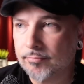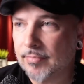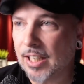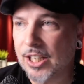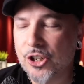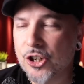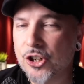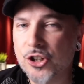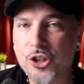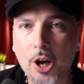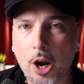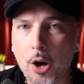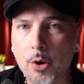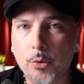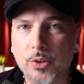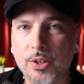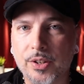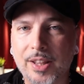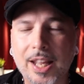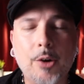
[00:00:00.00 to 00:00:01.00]
They just
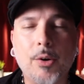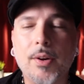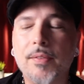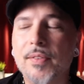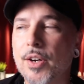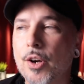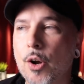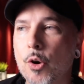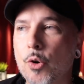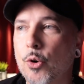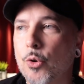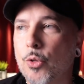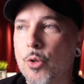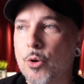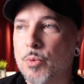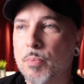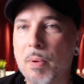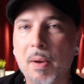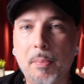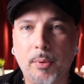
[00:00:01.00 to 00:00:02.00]
don't. They don't even know who
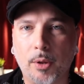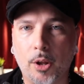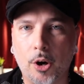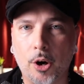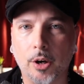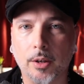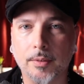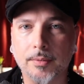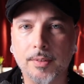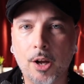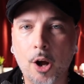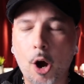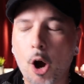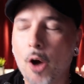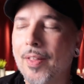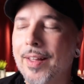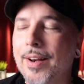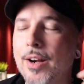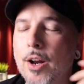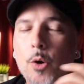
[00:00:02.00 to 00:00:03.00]
those people are.
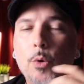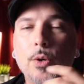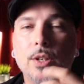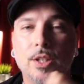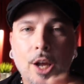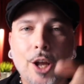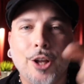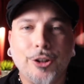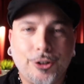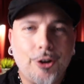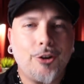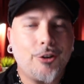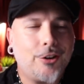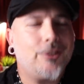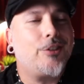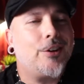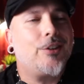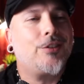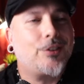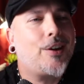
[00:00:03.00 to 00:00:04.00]
All they know is, dude,
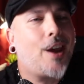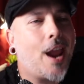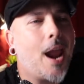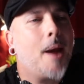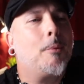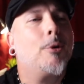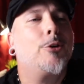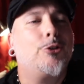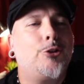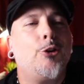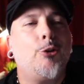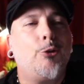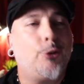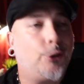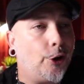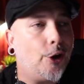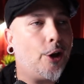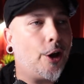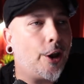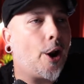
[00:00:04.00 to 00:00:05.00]
does this camera do
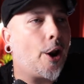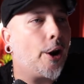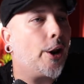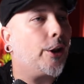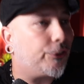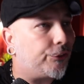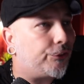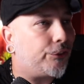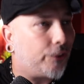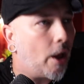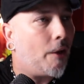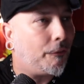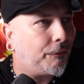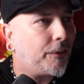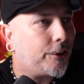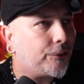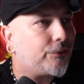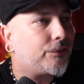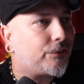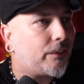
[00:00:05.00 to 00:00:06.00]
good on a
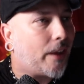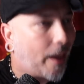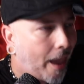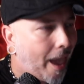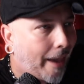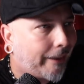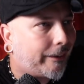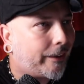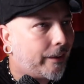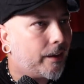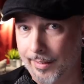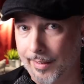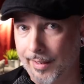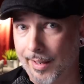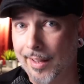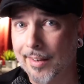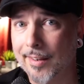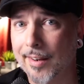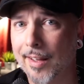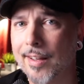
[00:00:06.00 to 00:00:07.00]
selfie stick?
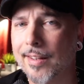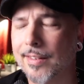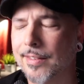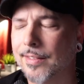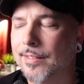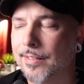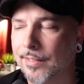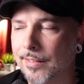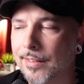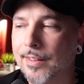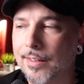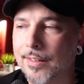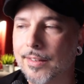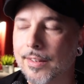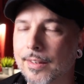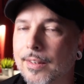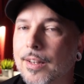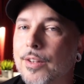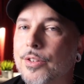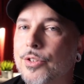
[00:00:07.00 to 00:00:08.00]
Yeah, it does.
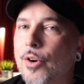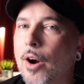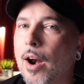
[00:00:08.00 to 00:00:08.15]
It, it does